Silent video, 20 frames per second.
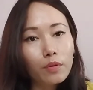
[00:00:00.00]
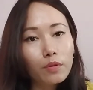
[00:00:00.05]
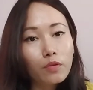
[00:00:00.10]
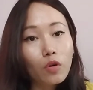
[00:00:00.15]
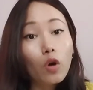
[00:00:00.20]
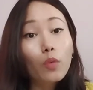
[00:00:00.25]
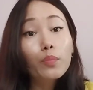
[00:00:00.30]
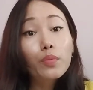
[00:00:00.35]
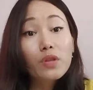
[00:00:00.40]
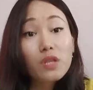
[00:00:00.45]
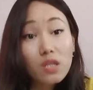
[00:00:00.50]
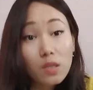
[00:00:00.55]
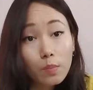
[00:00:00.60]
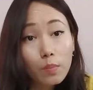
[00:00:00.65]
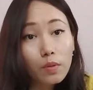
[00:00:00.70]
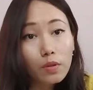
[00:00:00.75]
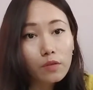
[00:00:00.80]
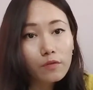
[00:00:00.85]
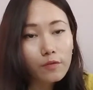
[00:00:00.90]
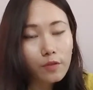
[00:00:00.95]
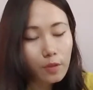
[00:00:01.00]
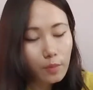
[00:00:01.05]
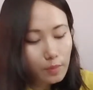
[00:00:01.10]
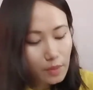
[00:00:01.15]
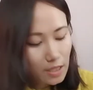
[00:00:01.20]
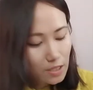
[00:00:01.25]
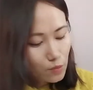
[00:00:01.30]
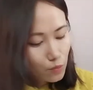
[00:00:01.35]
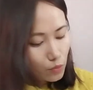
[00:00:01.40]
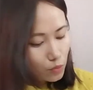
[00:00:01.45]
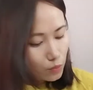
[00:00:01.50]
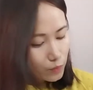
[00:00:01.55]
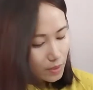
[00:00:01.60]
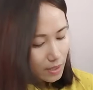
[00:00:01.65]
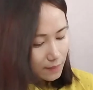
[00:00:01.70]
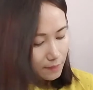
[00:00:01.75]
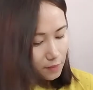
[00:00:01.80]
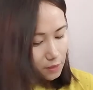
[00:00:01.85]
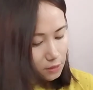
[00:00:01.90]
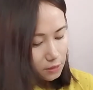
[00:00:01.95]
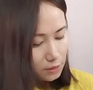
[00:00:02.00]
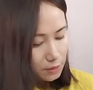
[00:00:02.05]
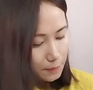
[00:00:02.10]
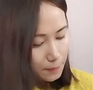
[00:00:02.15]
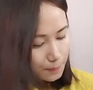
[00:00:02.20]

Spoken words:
or principal verb. That's what we have learned.